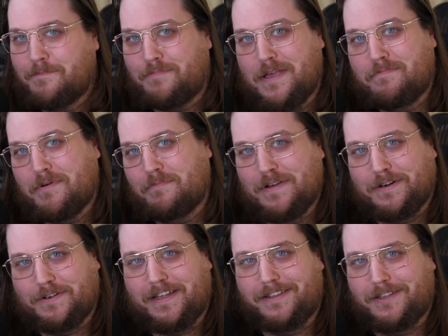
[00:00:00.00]
people
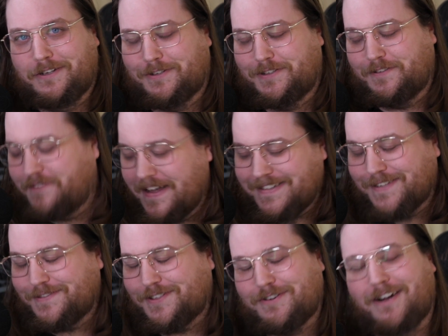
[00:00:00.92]
building little
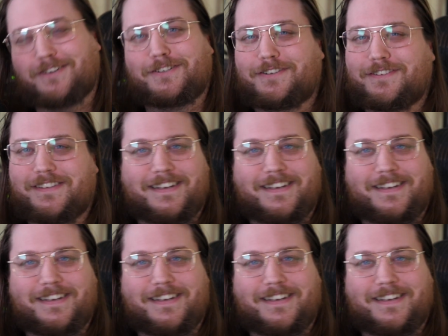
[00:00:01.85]
defensive structures,